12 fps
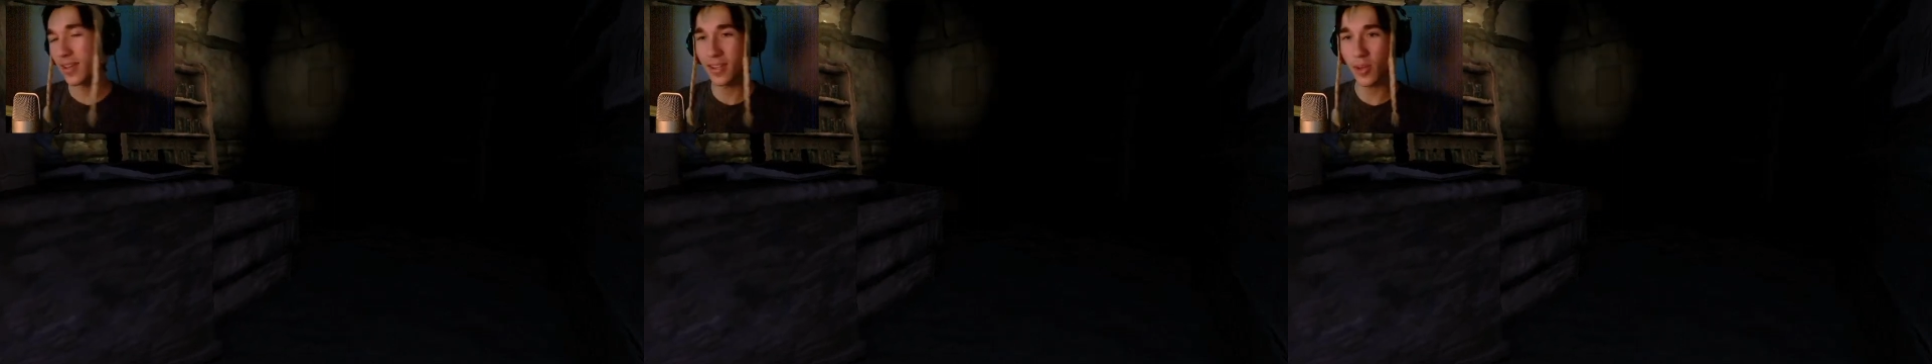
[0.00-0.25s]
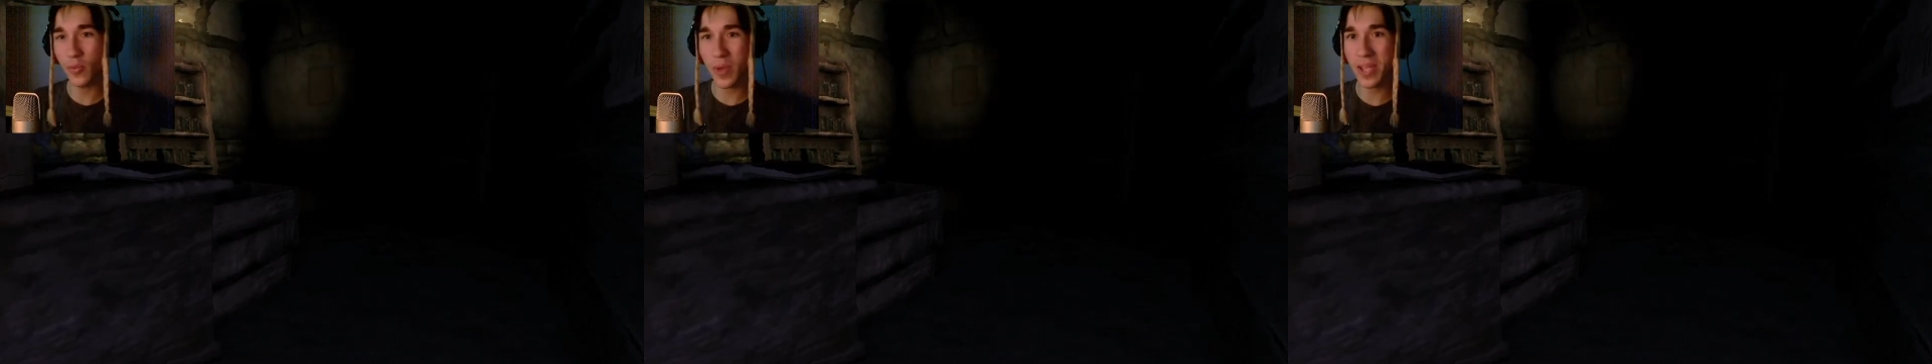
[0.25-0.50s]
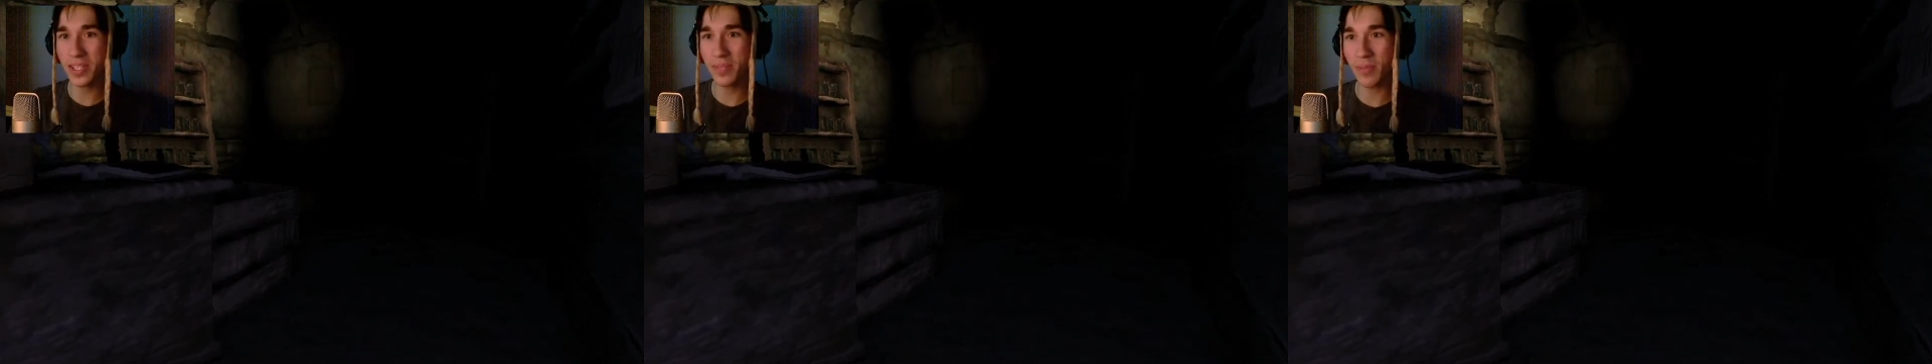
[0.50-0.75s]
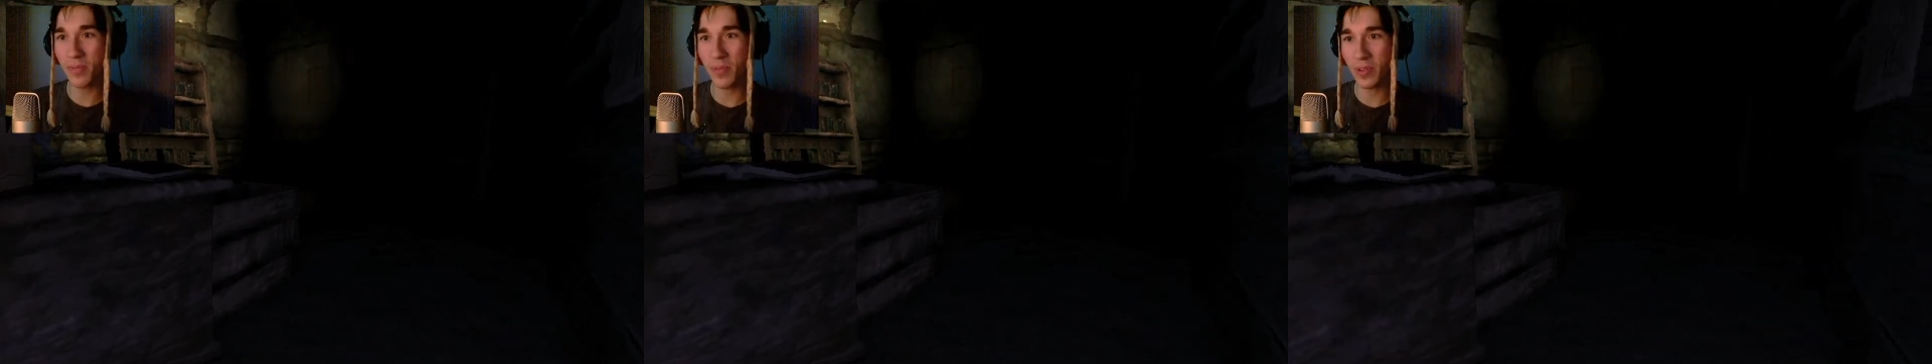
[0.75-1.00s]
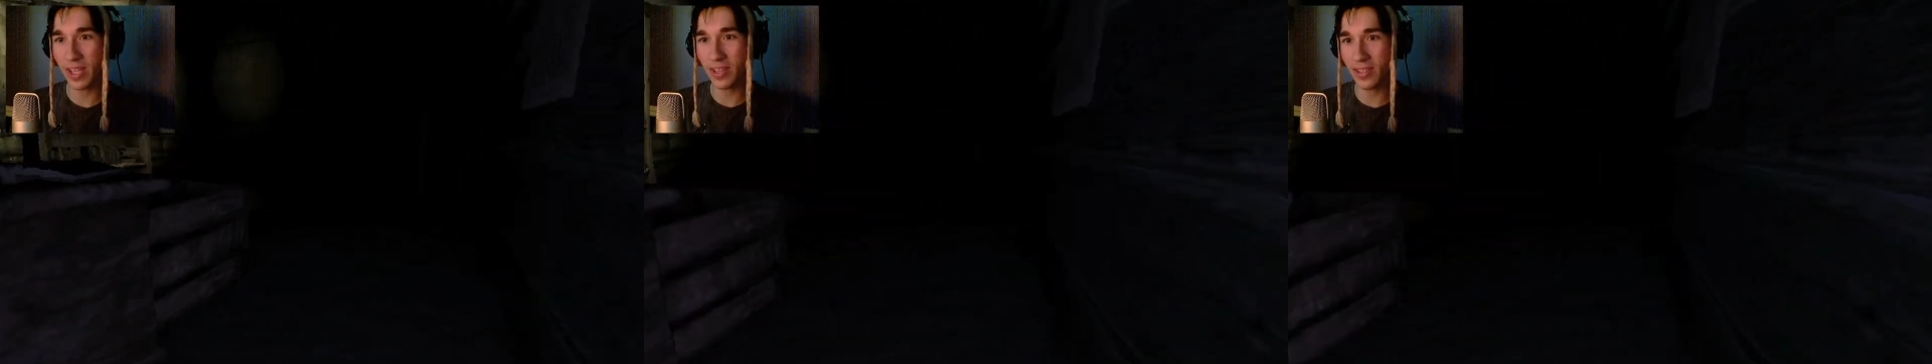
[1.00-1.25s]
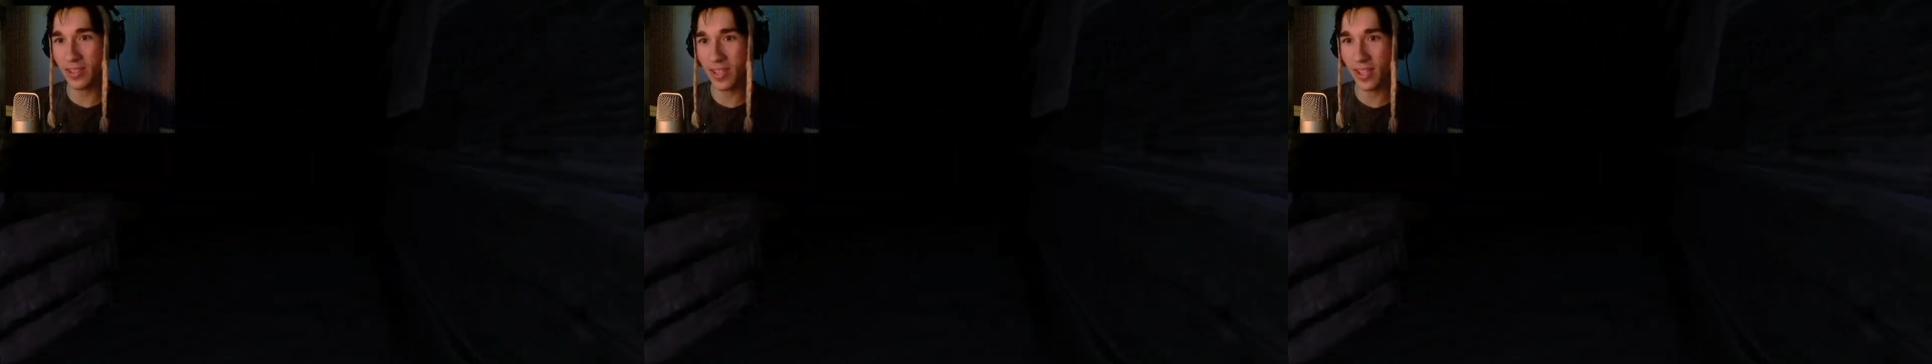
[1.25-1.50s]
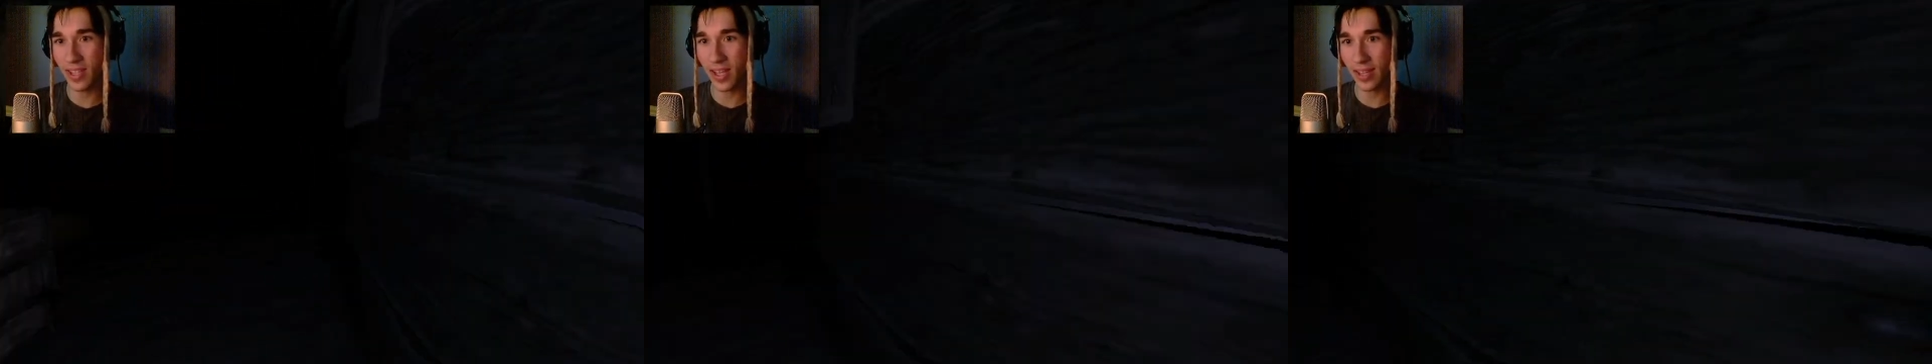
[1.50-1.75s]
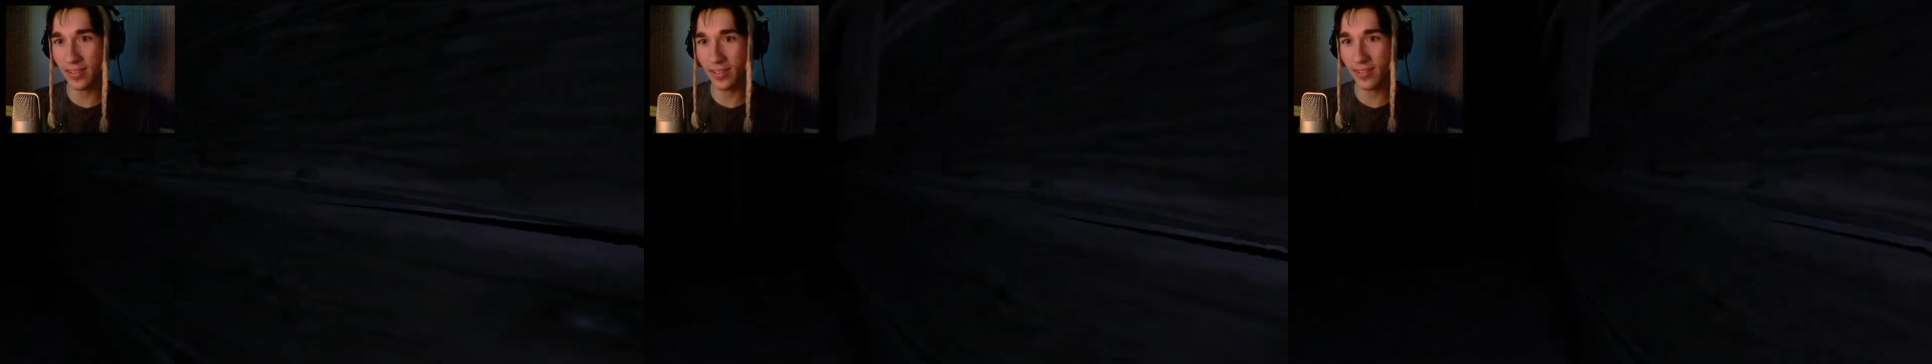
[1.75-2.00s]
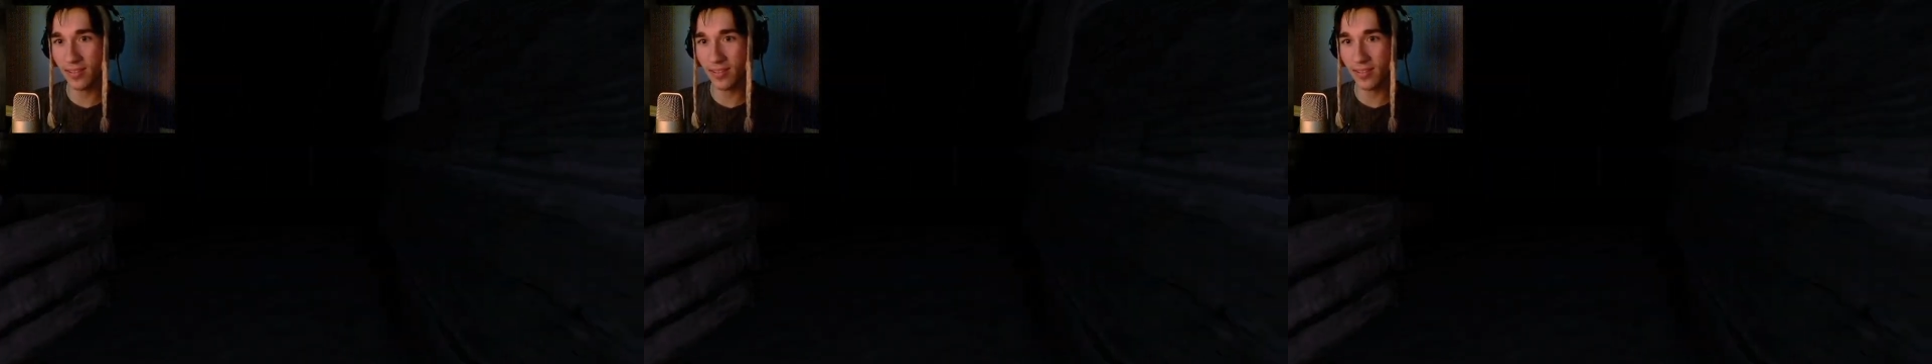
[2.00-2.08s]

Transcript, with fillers: they waited before they did that.